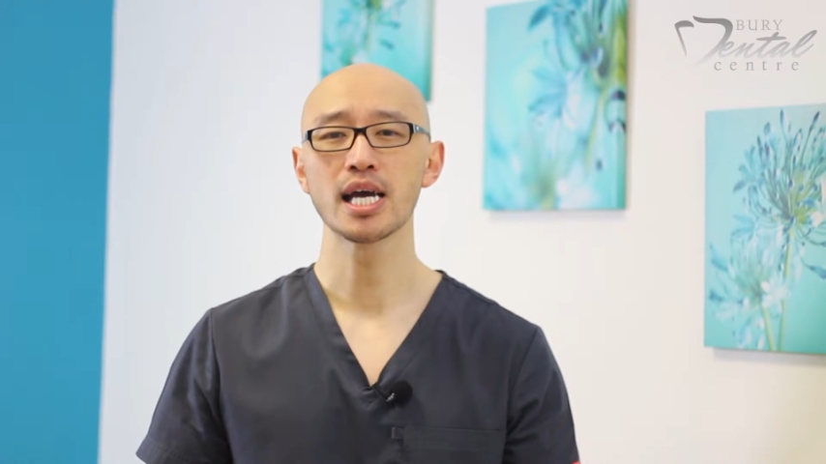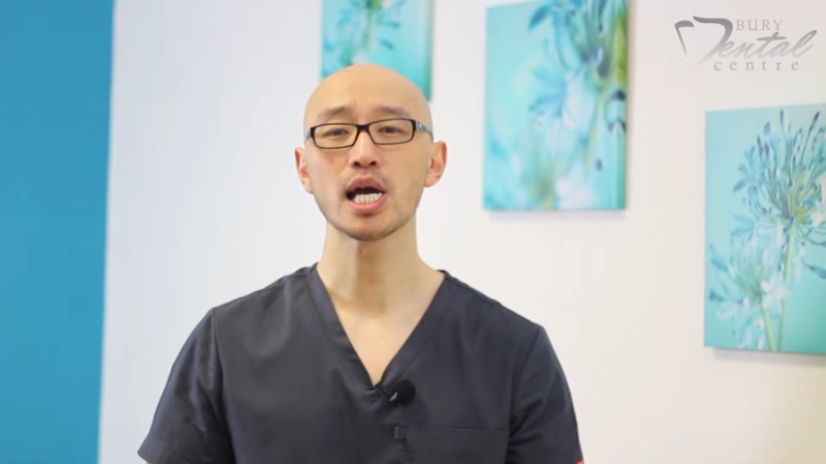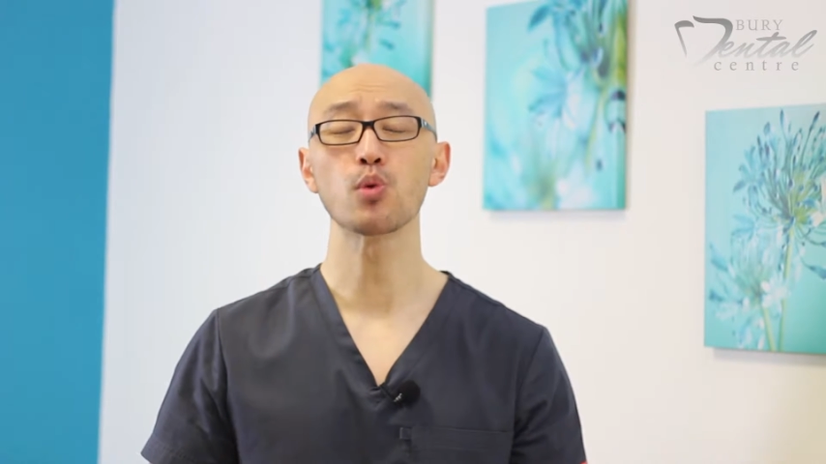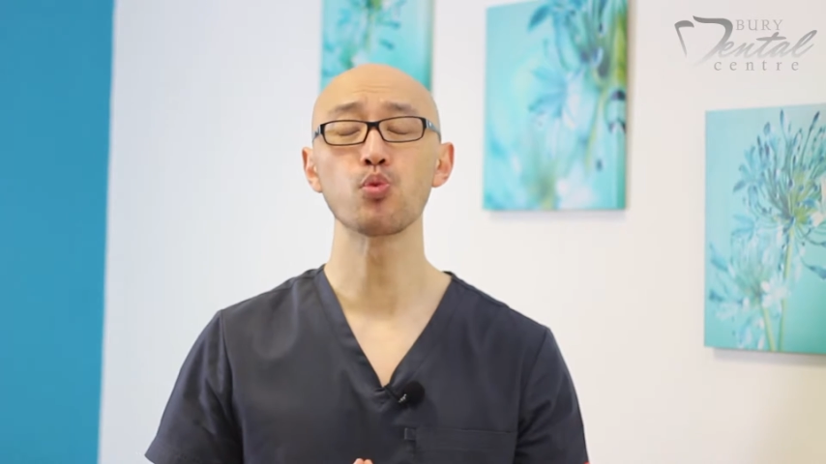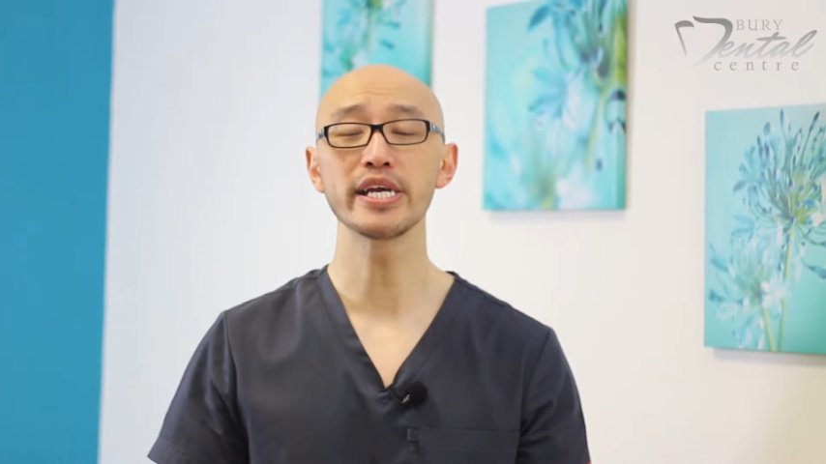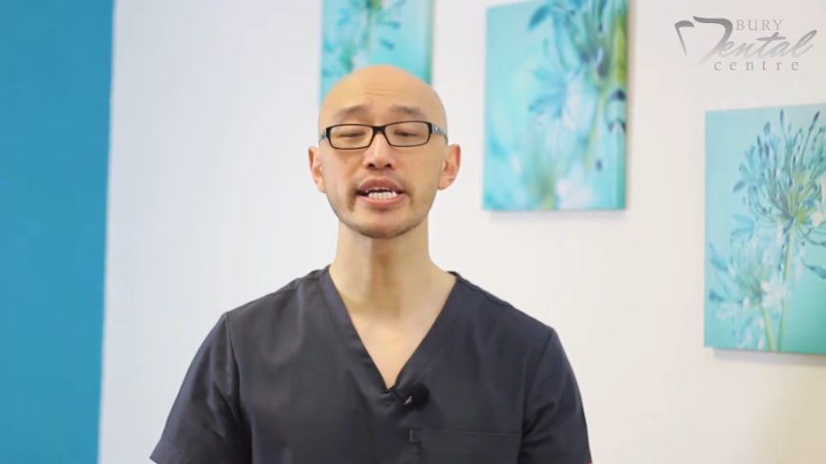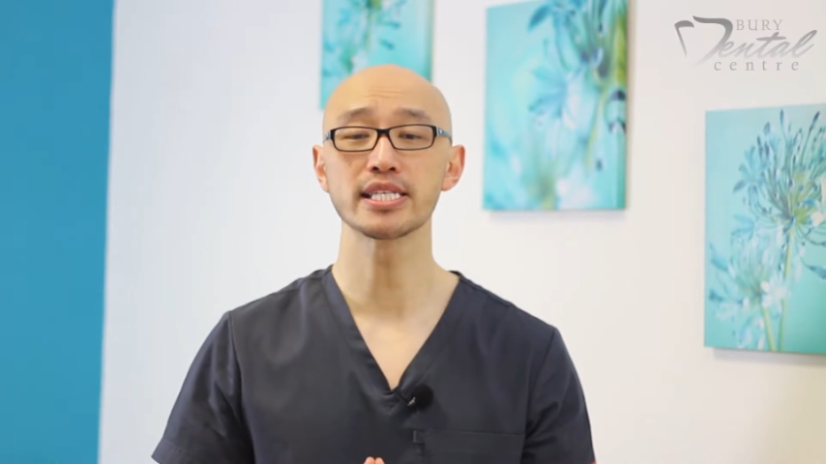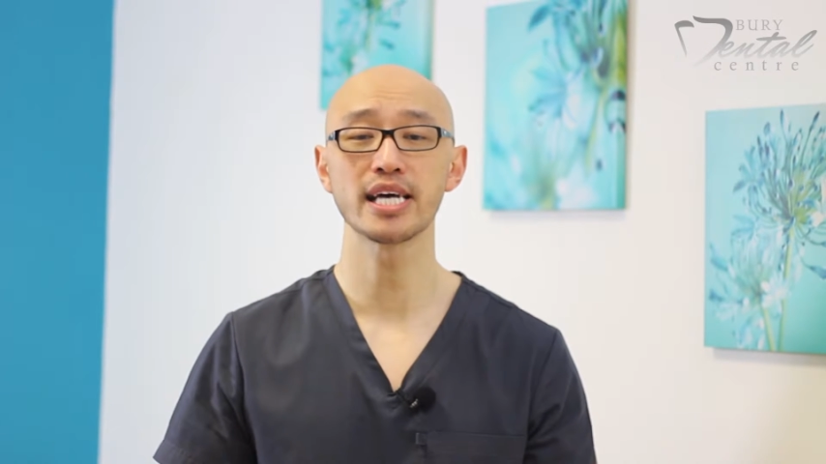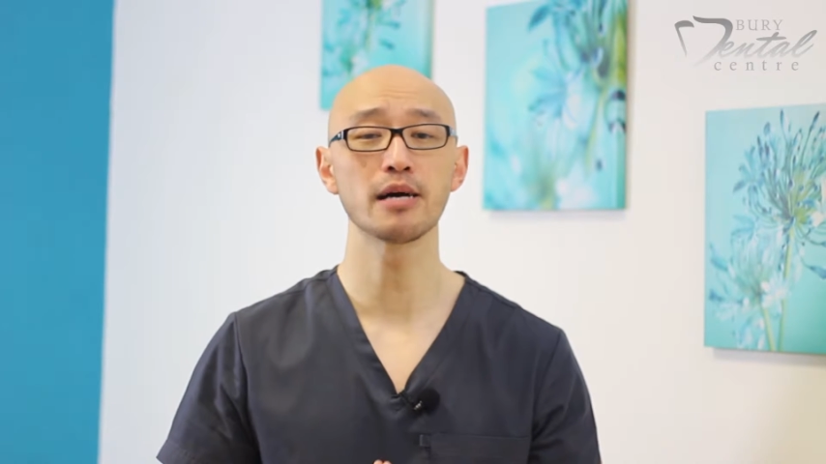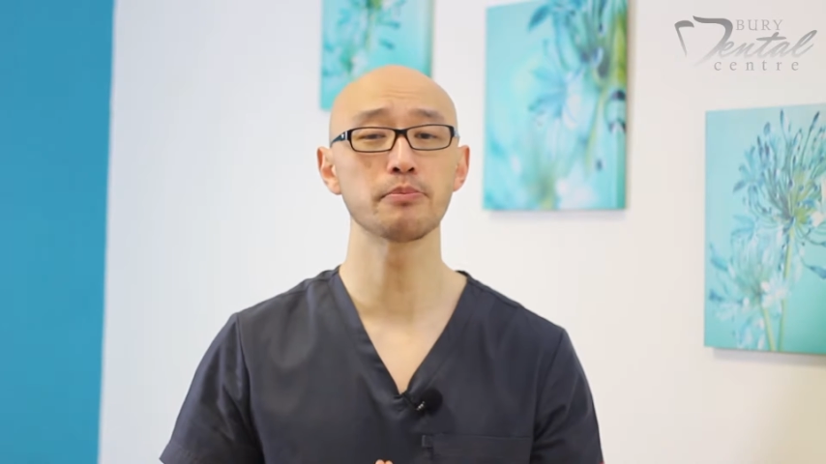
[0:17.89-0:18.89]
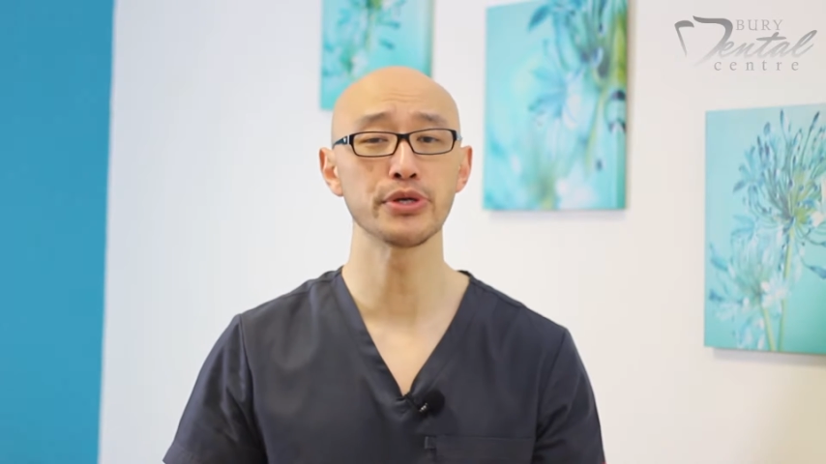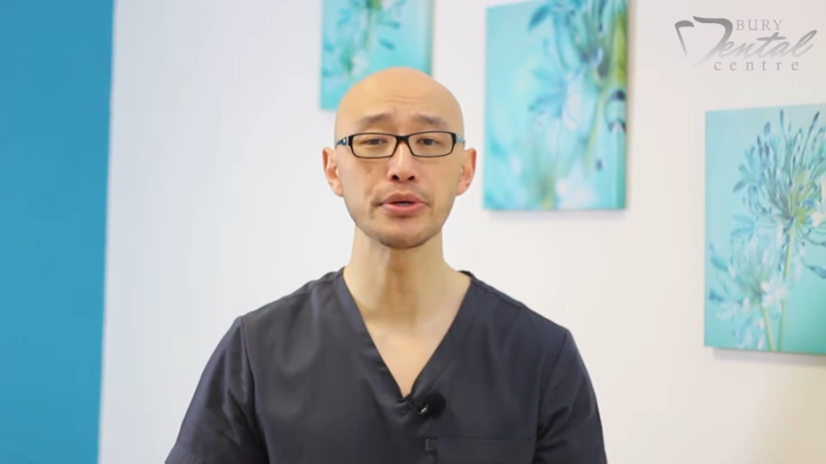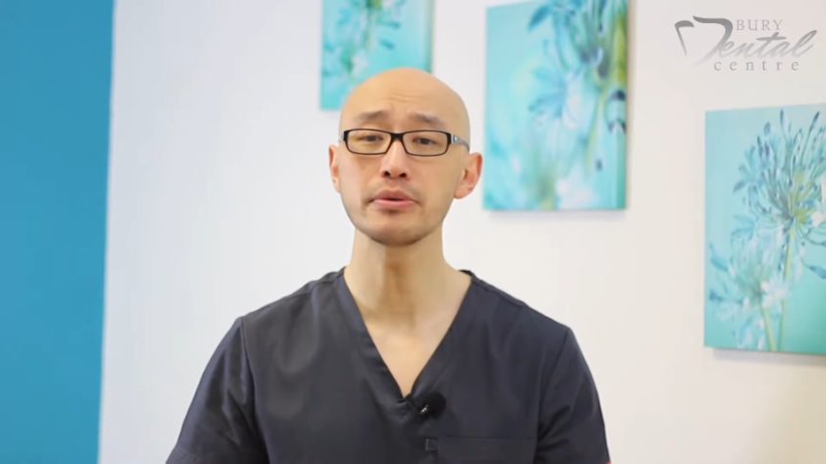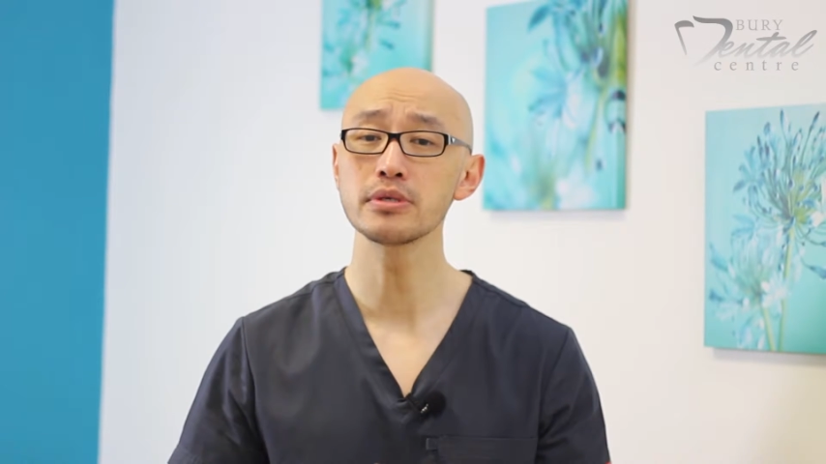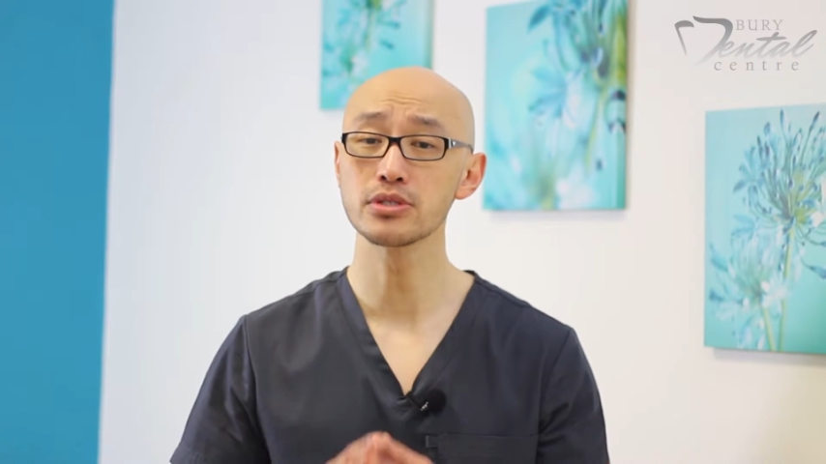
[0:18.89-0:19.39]
and we can help
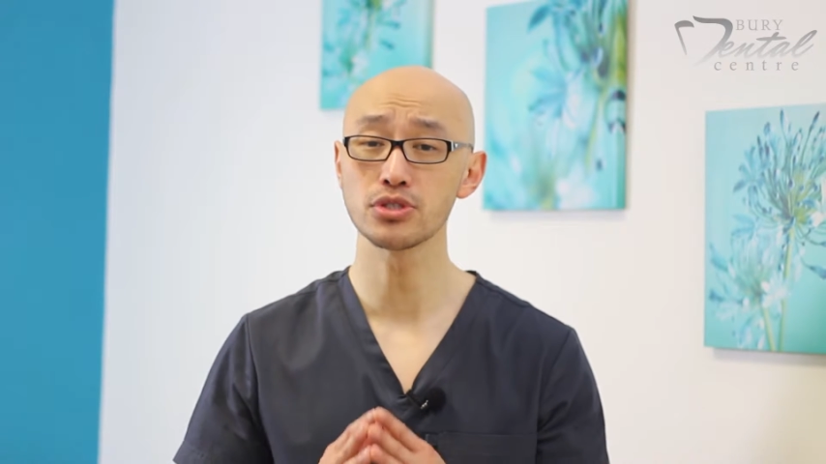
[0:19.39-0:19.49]
you